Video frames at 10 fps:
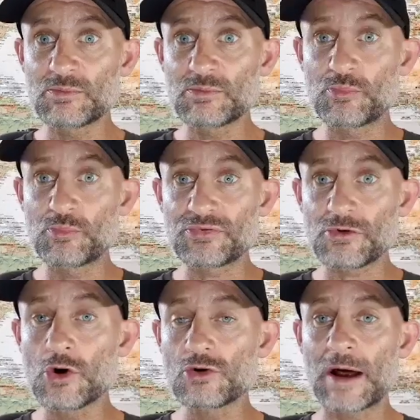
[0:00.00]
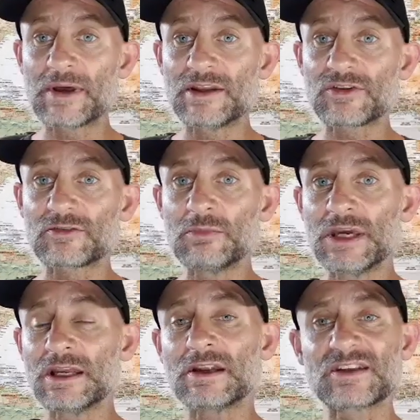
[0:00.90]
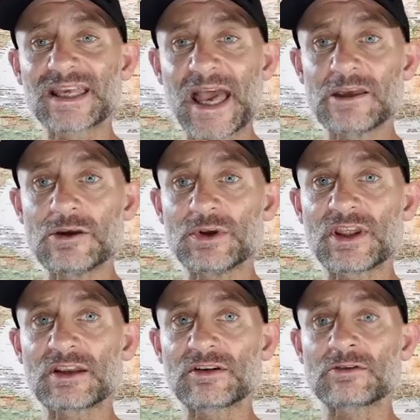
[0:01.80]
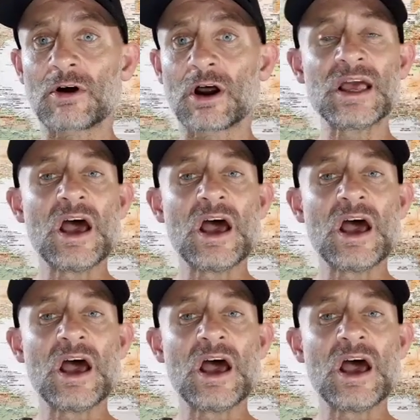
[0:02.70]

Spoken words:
program into this media to get you addicted, right?